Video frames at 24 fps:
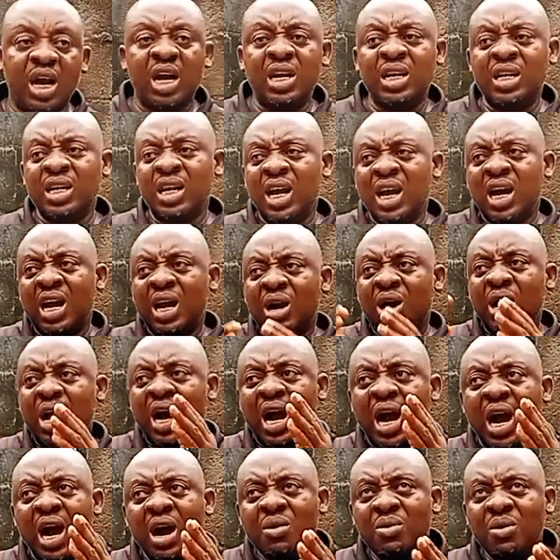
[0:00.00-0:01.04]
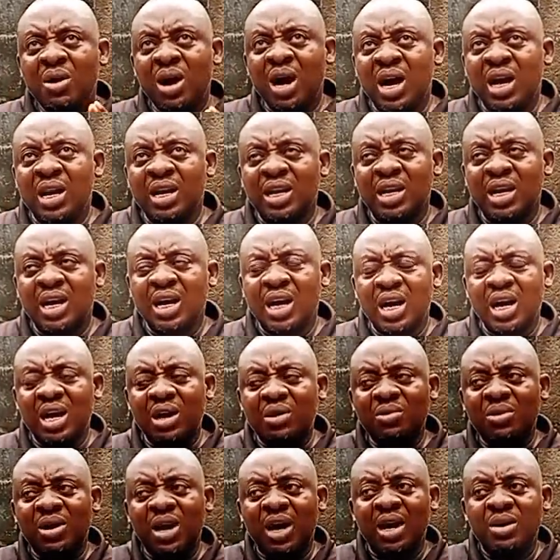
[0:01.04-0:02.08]
And how
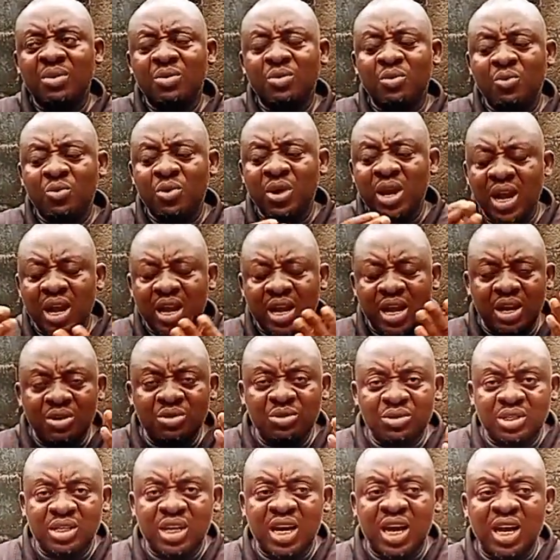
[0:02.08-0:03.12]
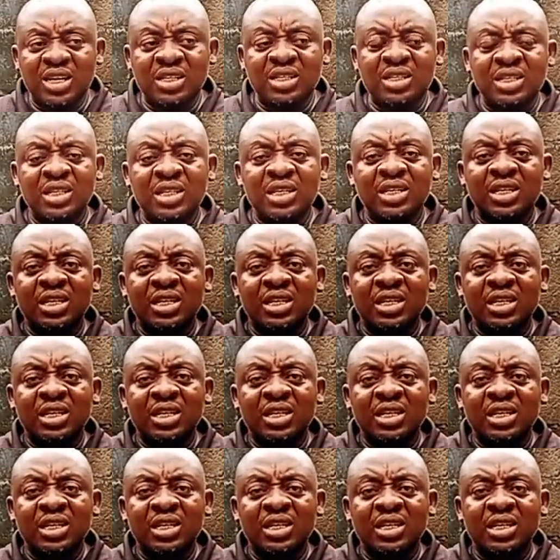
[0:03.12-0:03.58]
and where can you search?